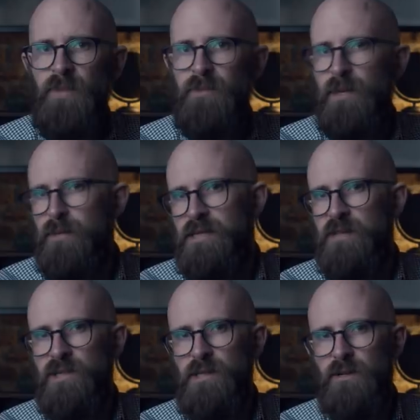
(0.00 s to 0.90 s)
Beaming
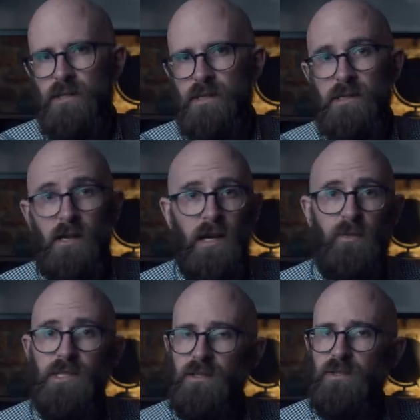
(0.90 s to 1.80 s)
messages across the sky
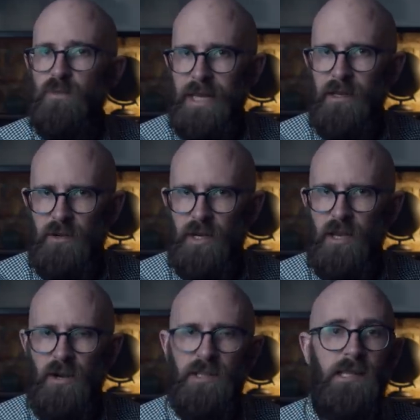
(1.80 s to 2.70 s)
was not a regular
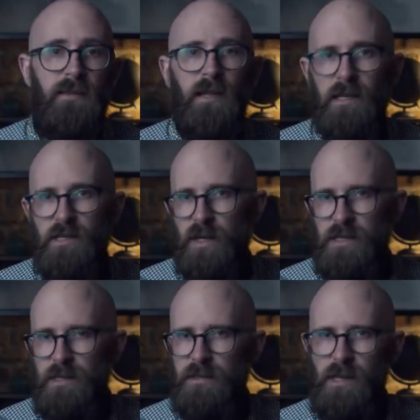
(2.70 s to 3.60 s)
occurrence in the early
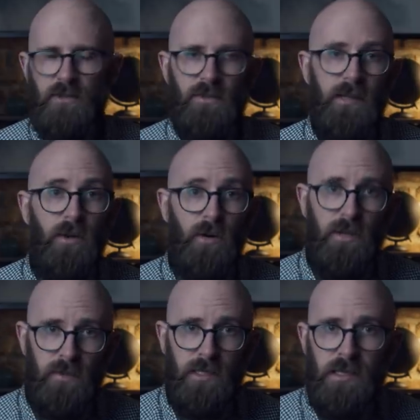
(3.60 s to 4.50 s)
20th century or
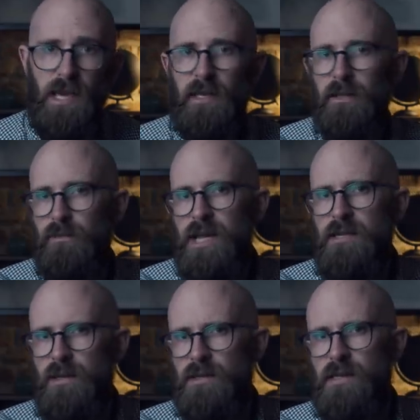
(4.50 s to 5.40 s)
even today, and the
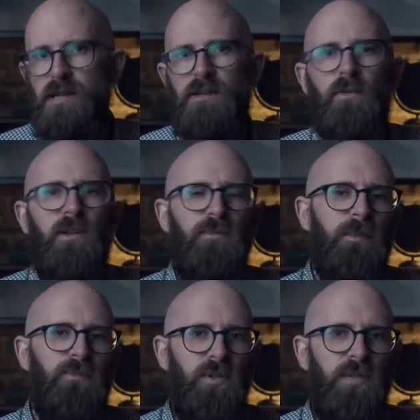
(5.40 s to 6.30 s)
radio station would have
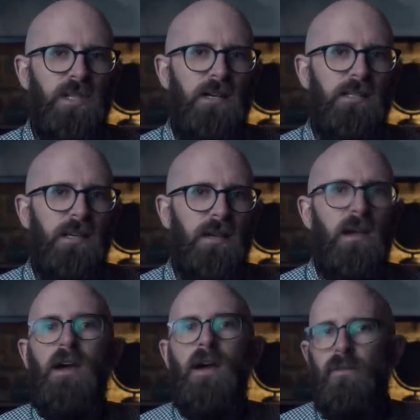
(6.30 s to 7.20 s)
been broadcasting
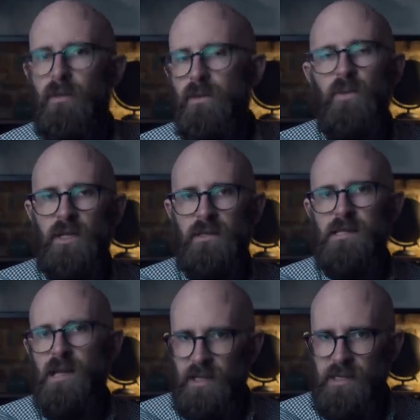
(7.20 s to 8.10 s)
from the
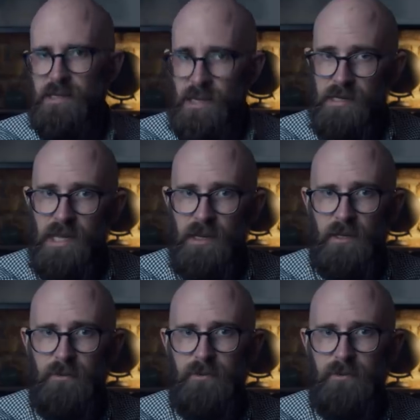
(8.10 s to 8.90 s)
world's highest antenna.